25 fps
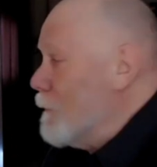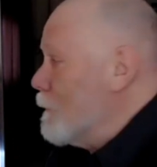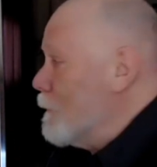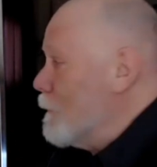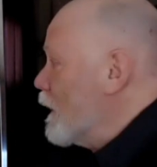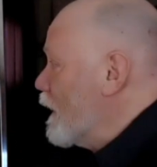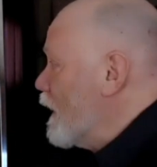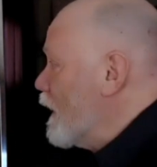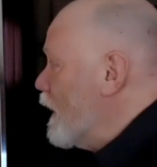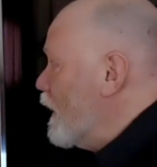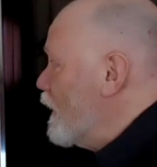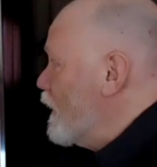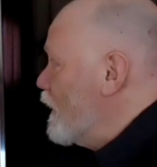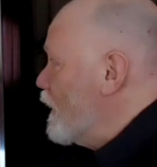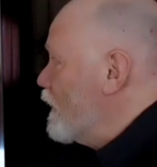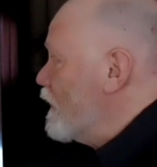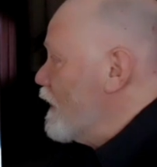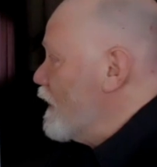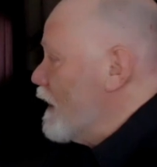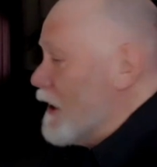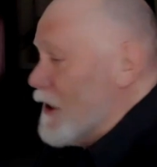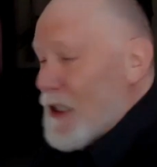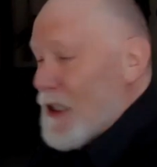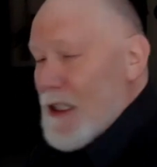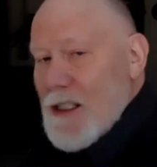
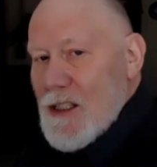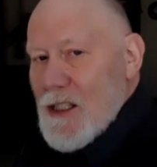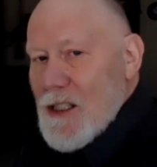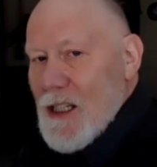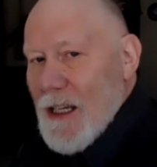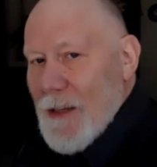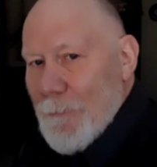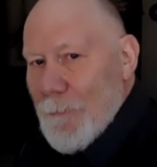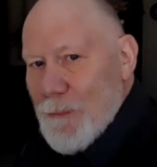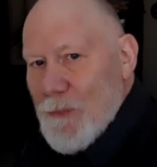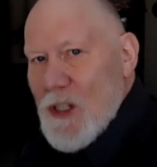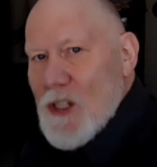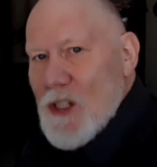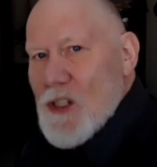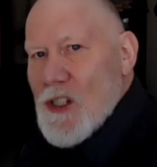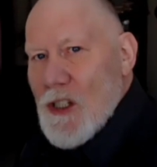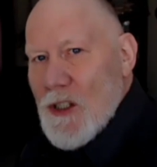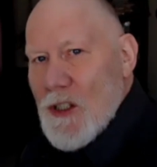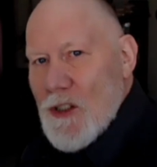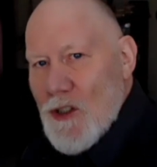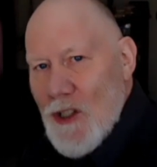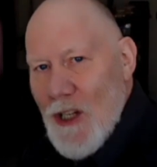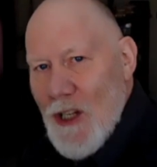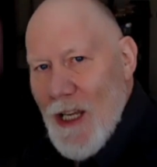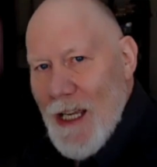because it um,
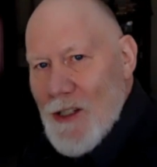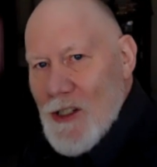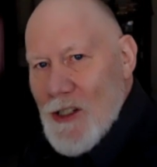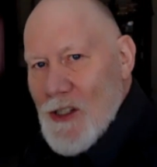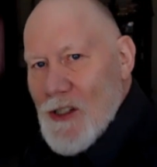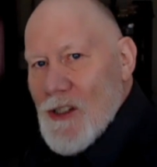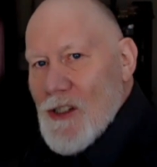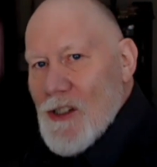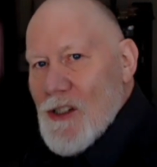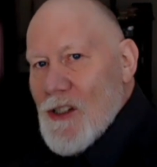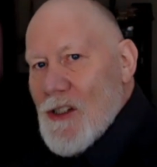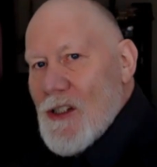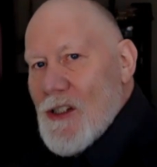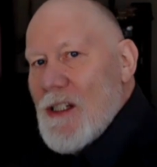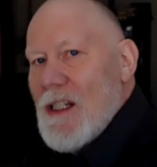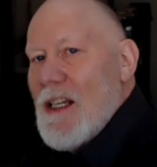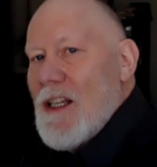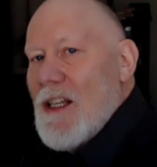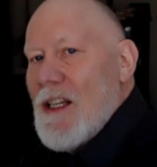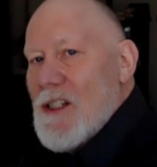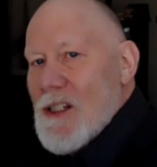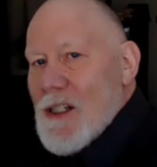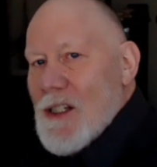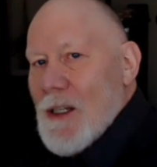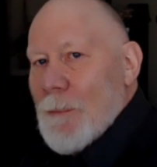suggests
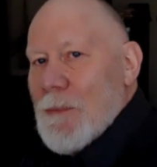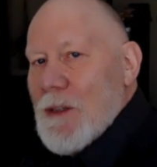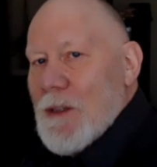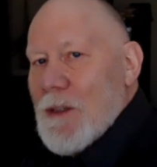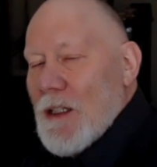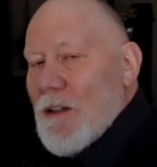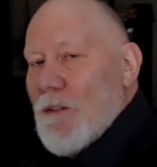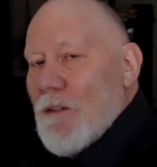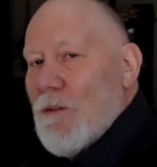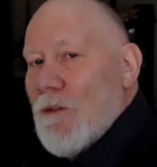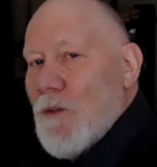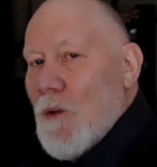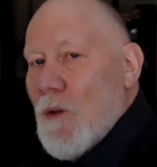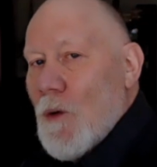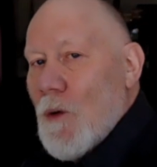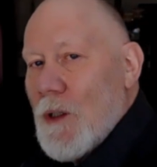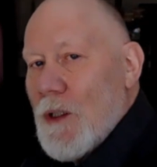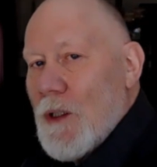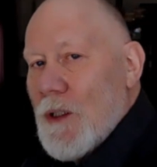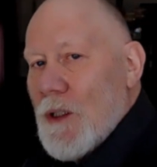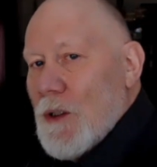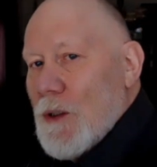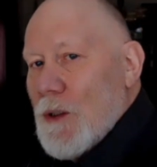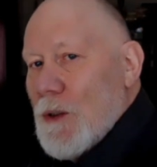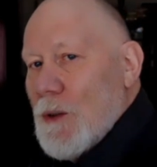something
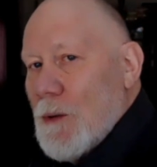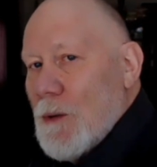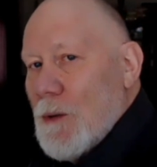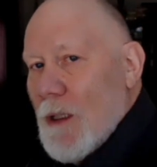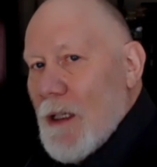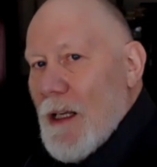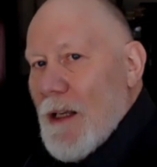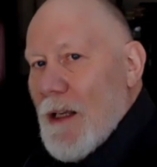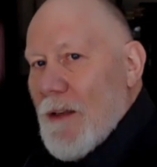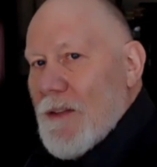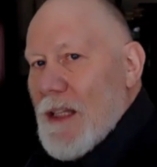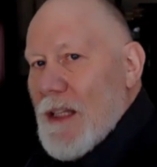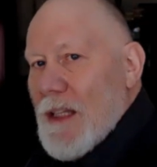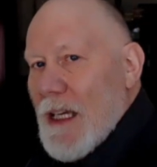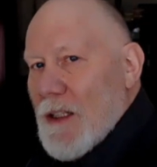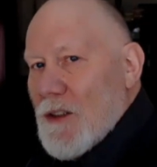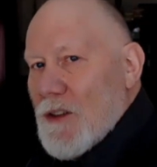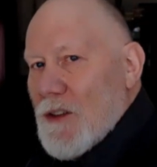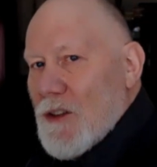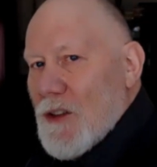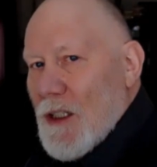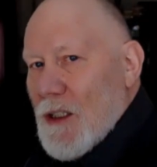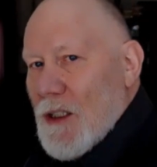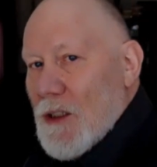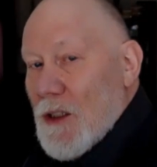for you that uh,